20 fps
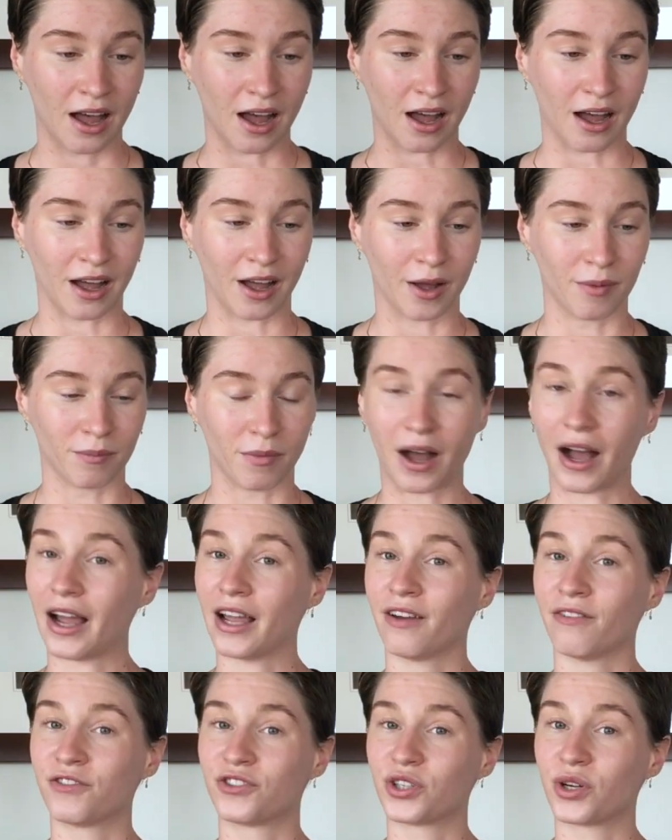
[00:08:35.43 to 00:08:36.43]
Um, I
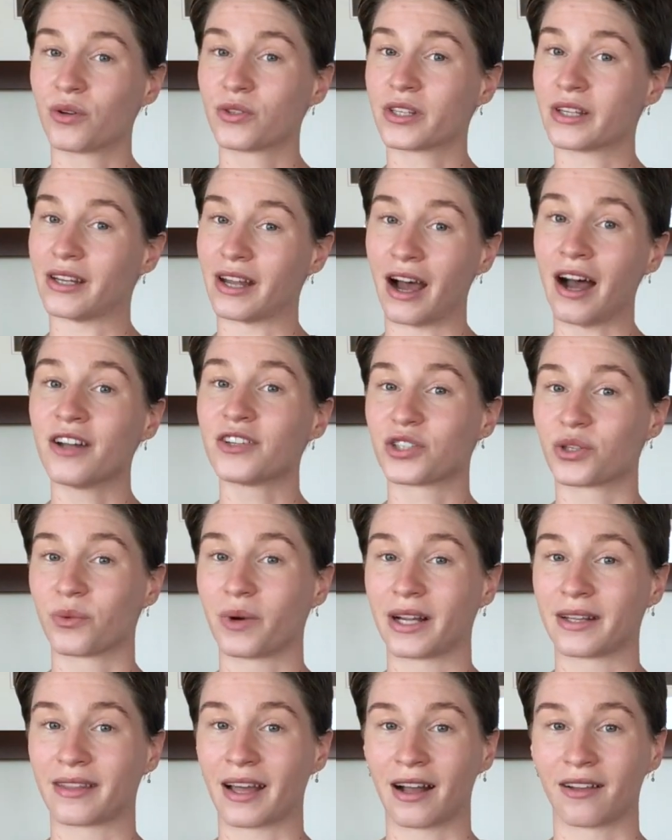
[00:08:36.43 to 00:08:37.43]
have chosen not to
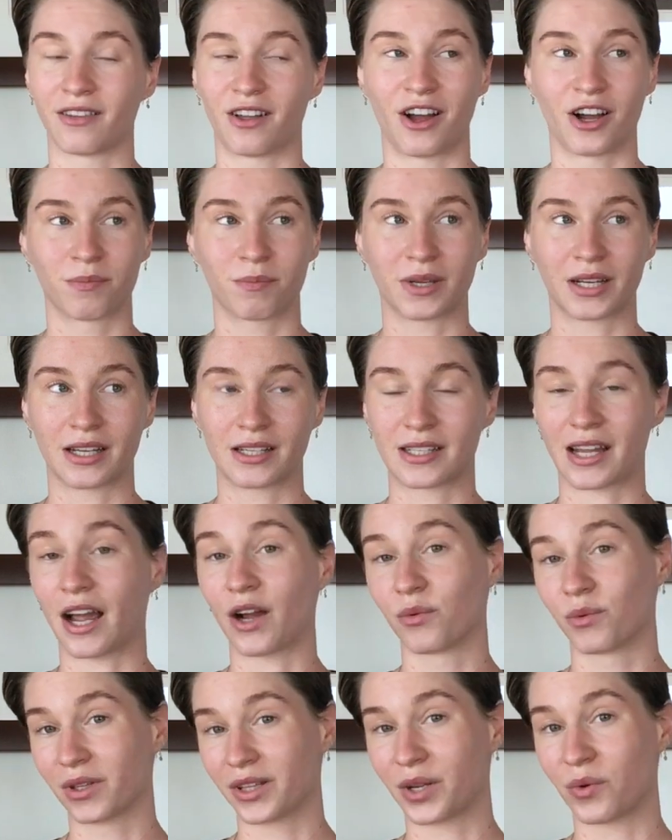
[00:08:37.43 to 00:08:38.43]
wait that long because I
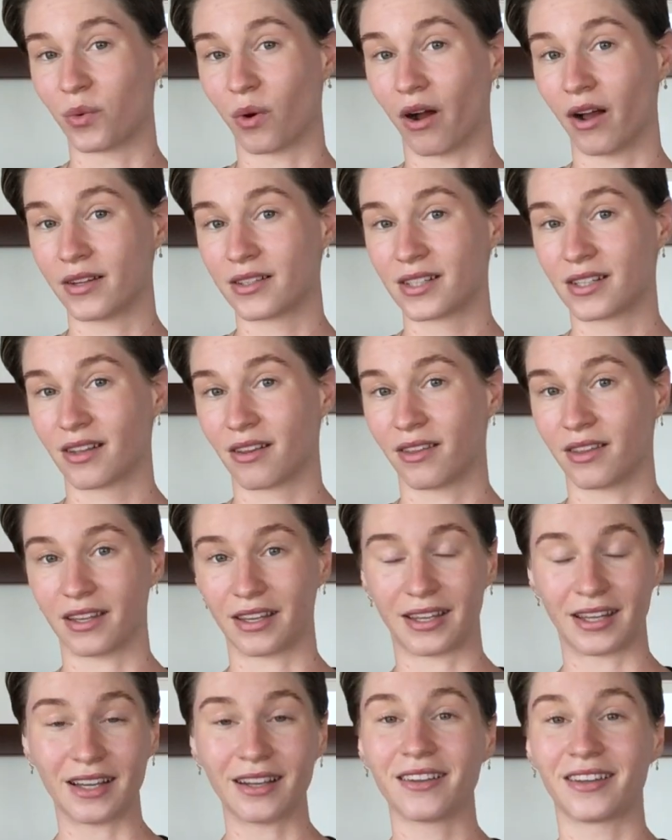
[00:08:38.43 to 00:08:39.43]
really want the
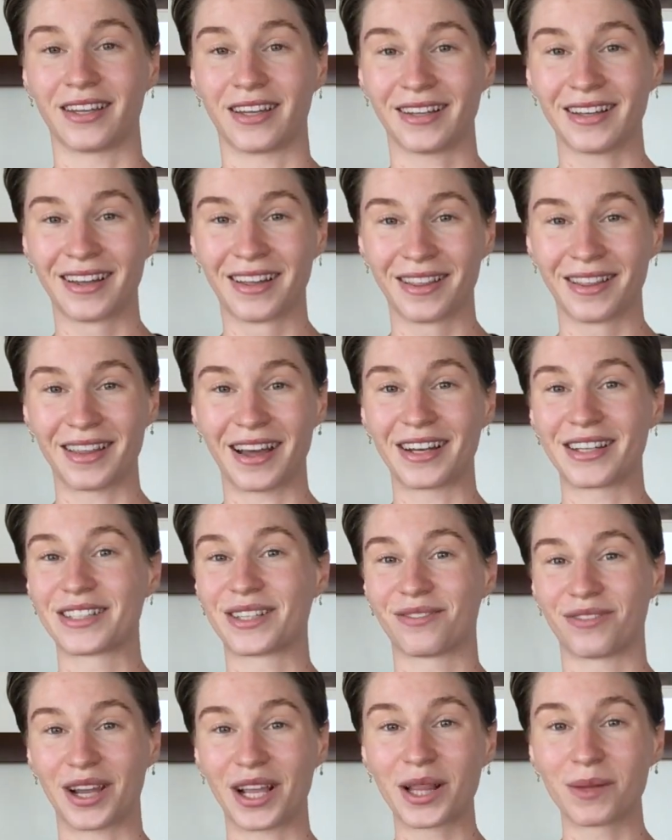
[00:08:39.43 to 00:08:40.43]
healing that is
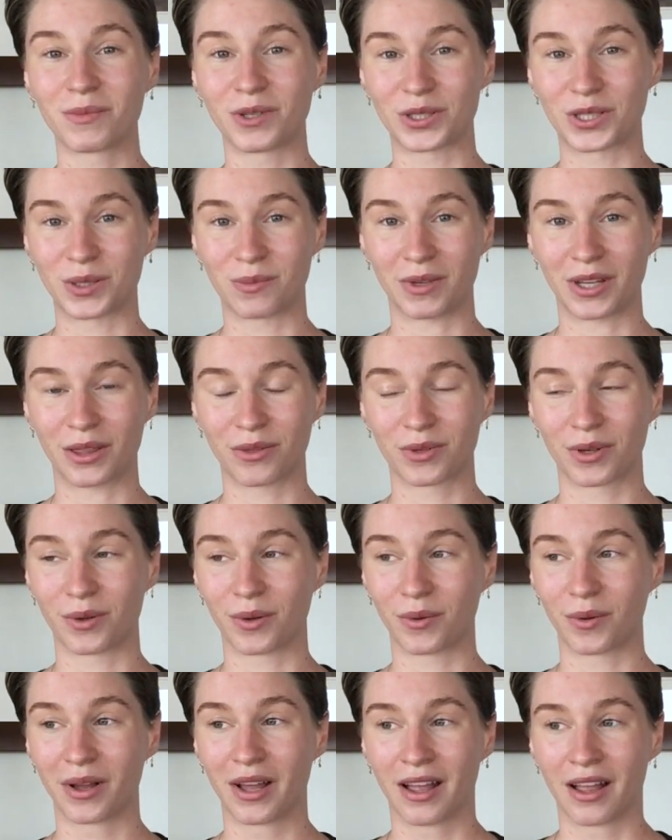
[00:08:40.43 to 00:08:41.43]
available to me
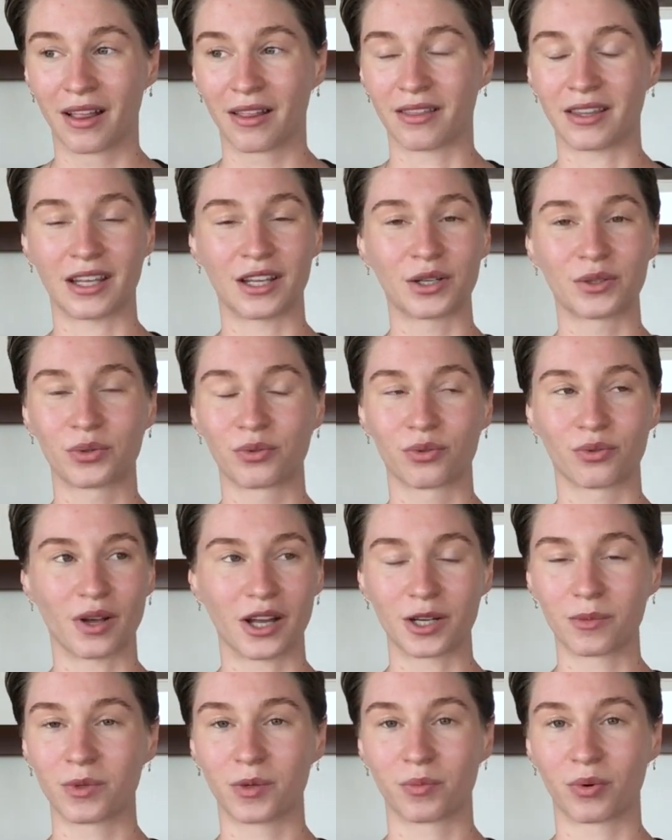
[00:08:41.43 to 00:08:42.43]
through the
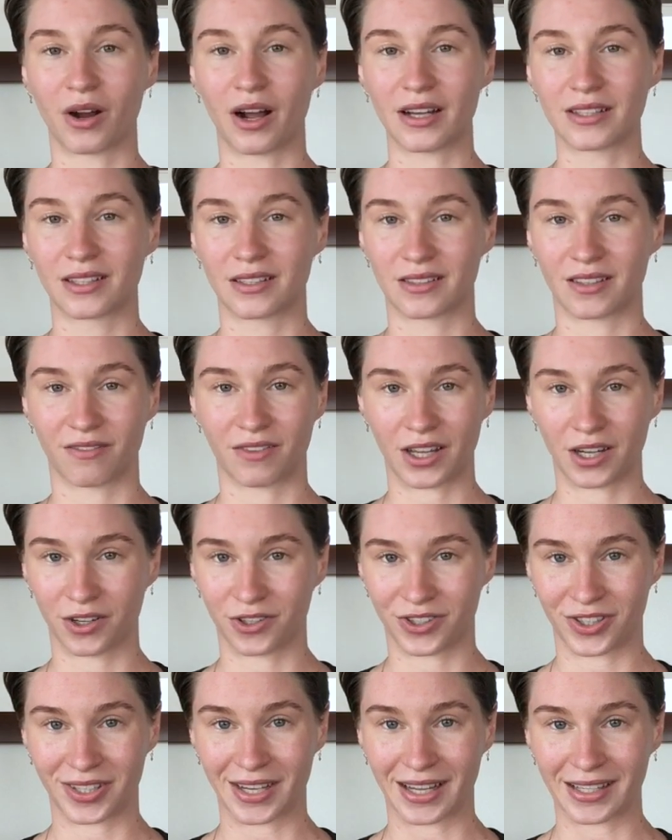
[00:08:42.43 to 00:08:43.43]
incredible process of
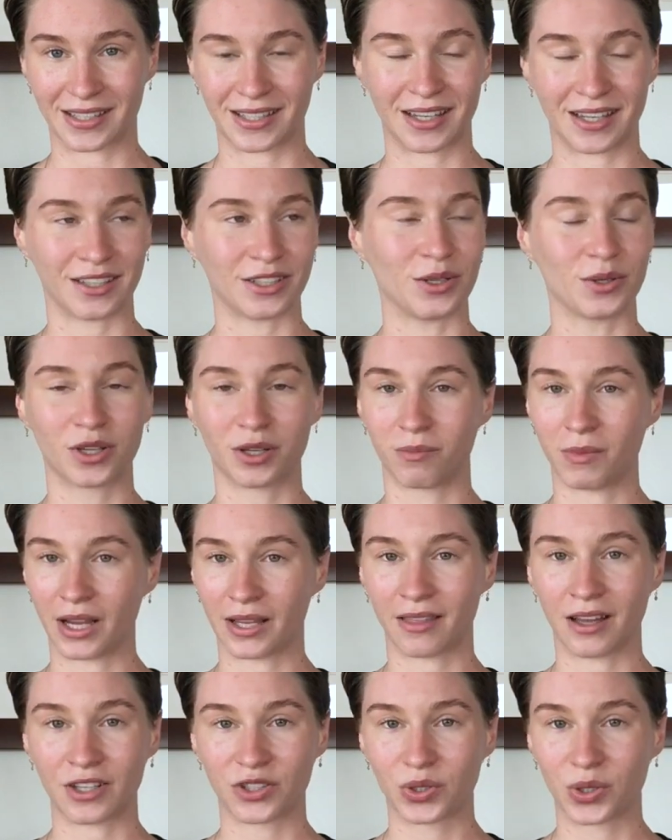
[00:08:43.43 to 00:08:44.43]
energy testing. You can
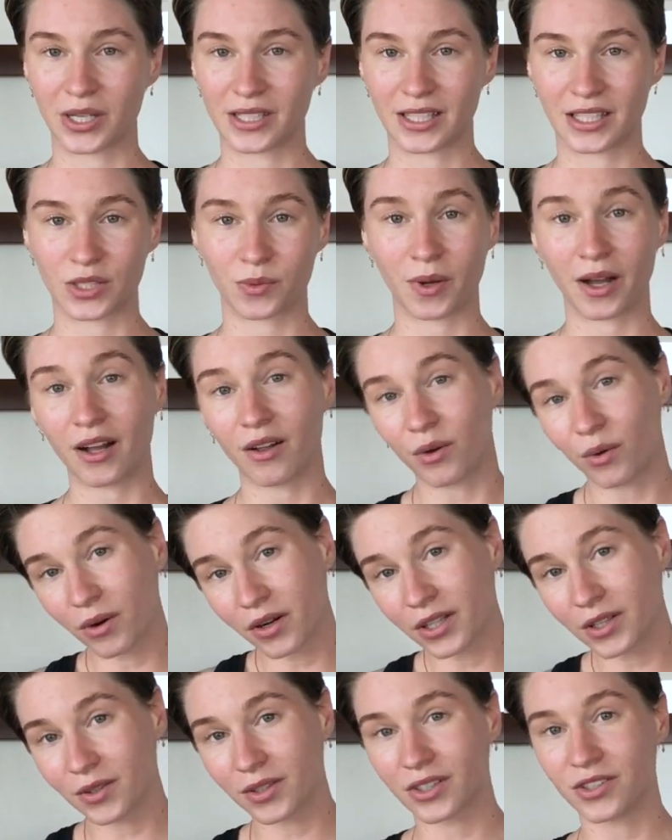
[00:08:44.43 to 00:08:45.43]
make that choice as well, or
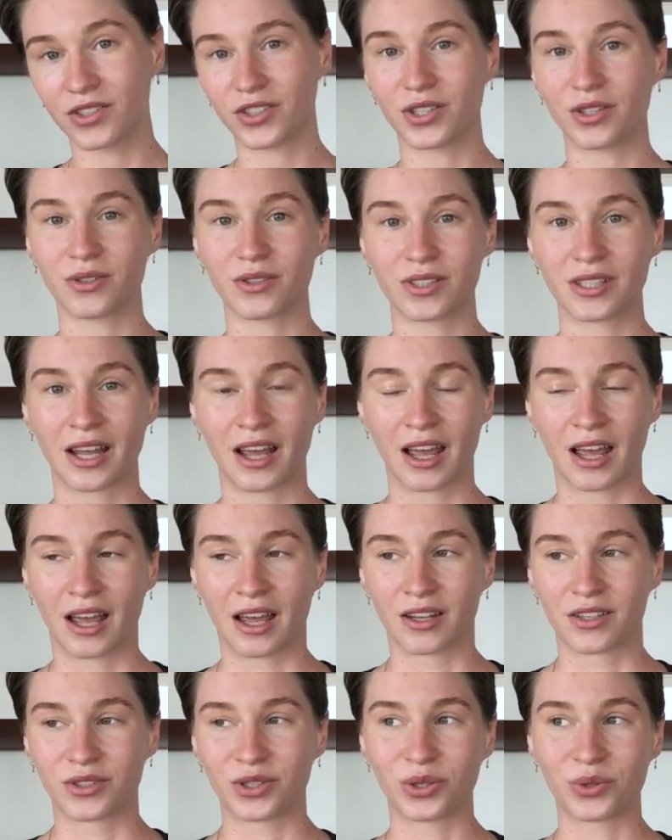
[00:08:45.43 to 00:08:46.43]
you can choose
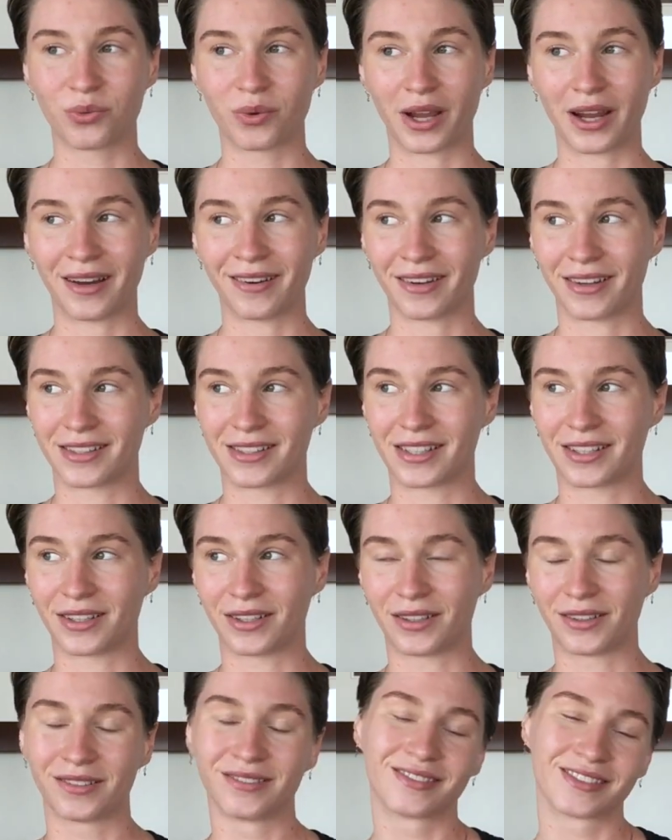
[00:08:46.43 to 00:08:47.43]
to wait
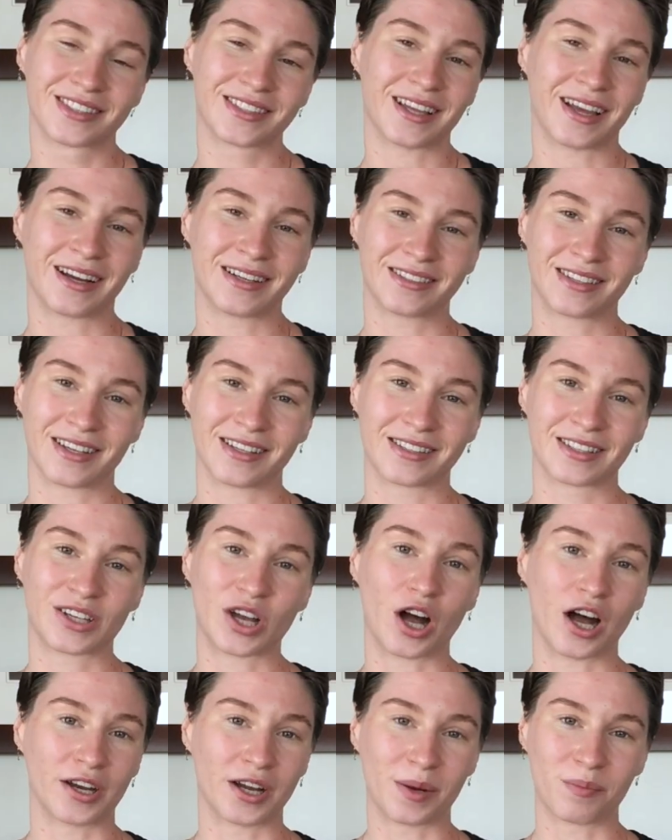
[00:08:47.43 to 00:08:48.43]
until science has
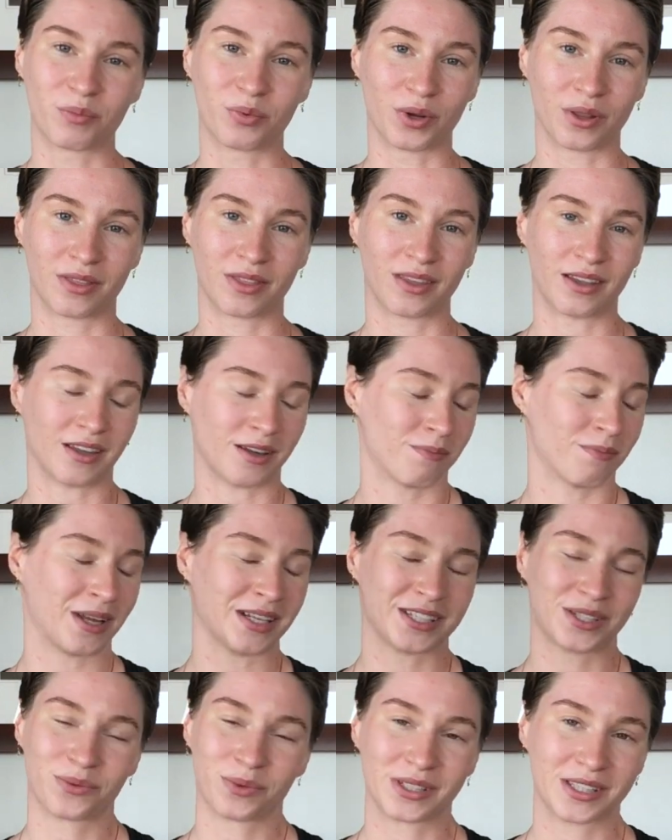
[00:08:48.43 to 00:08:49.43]
caught up with the
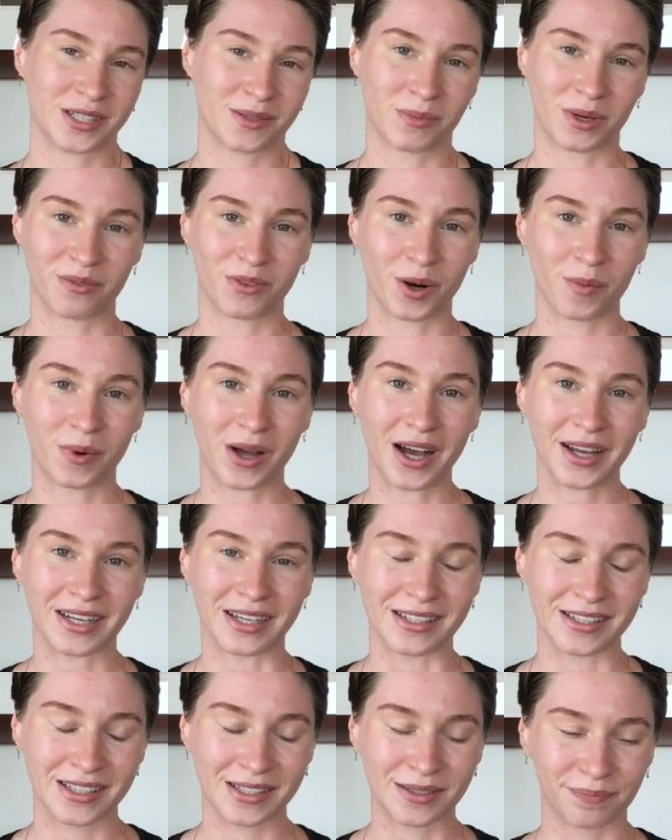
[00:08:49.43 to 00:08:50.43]
immense wisdom of our
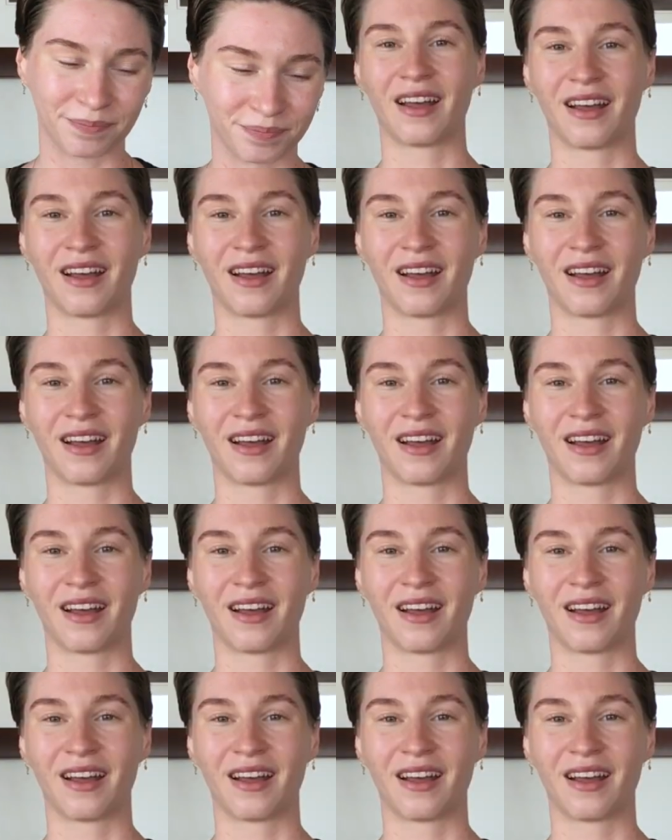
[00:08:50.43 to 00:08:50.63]
bodies.